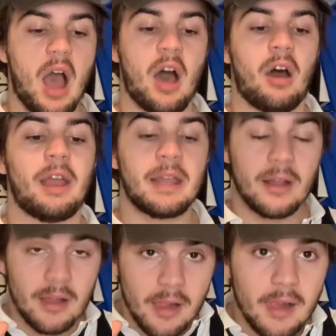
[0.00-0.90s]
I
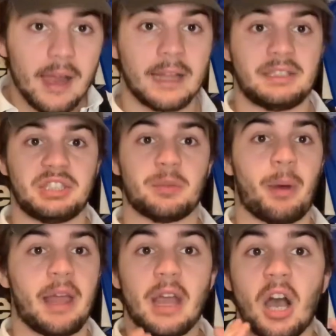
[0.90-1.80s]

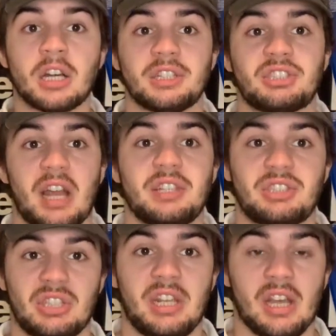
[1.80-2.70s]
anticipate, are going to stay in
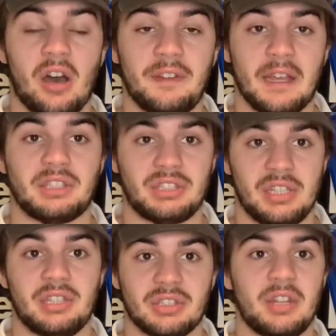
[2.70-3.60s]
Serie A next
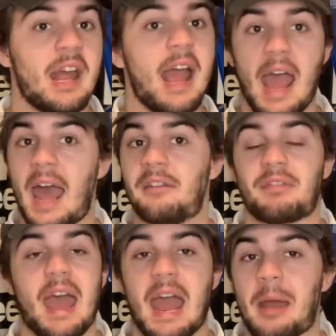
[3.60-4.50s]
season. And if
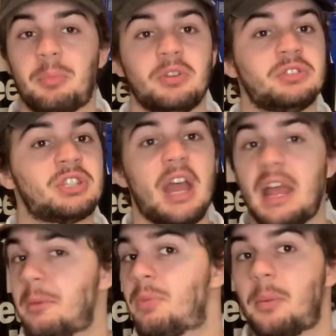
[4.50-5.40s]
that happens,
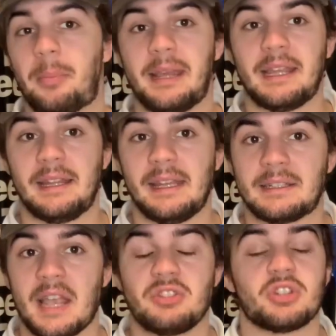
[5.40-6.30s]
probably get the
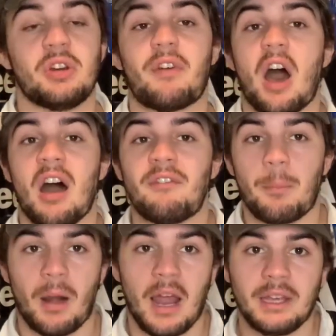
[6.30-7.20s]
attention of other
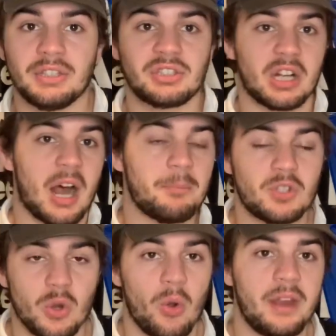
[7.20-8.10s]
players to come
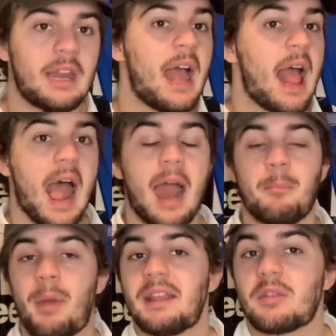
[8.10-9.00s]
join and
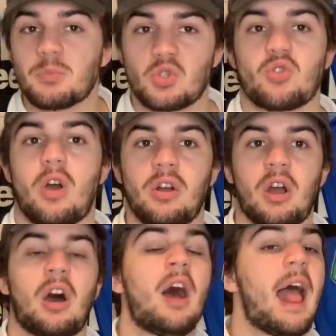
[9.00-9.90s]
make them
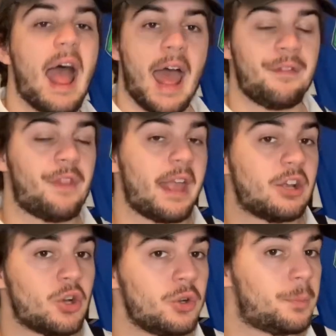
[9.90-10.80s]
stronger. And they
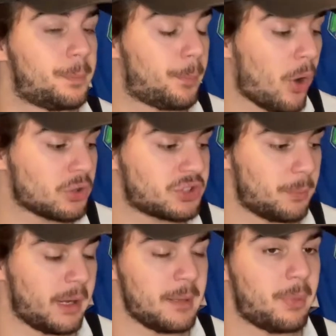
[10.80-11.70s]
could
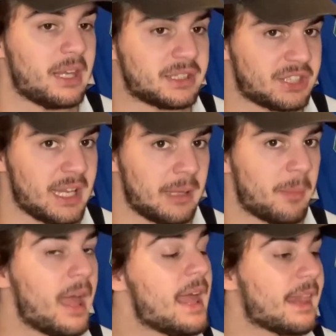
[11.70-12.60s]
possibly be a team
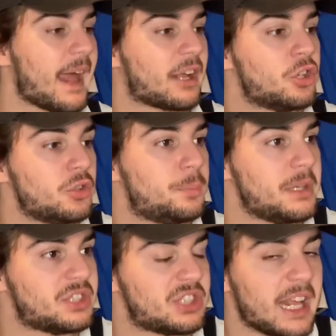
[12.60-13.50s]
that could be
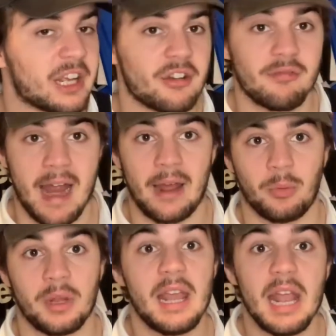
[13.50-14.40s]
sticking
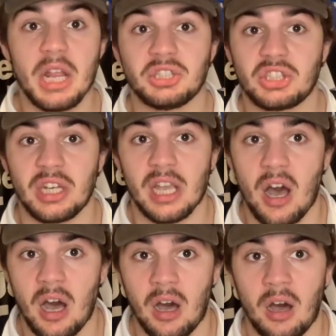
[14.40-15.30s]
around in Serie
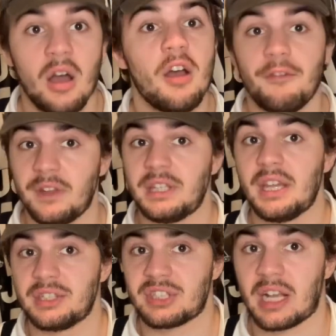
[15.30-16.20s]
A for
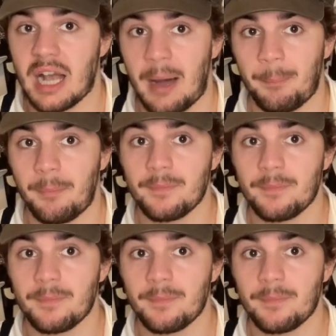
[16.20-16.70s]
years to come.